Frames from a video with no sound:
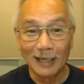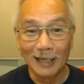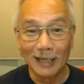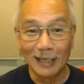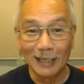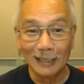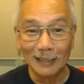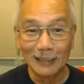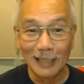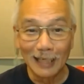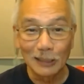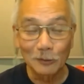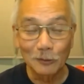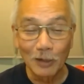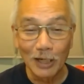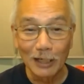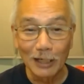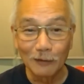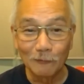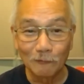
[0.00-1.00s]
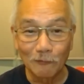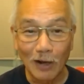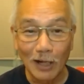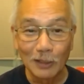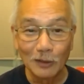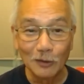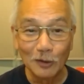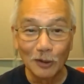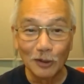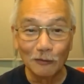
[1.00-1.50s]
And as we are
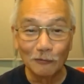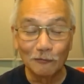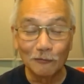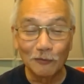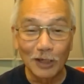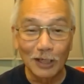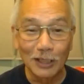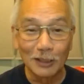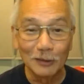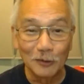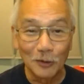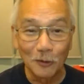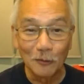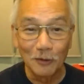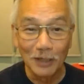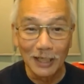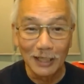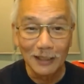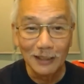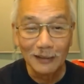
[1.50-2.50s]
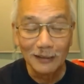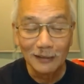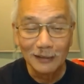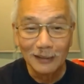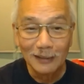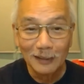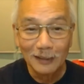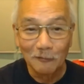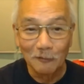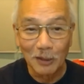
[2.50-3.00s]
fond of uh, doing,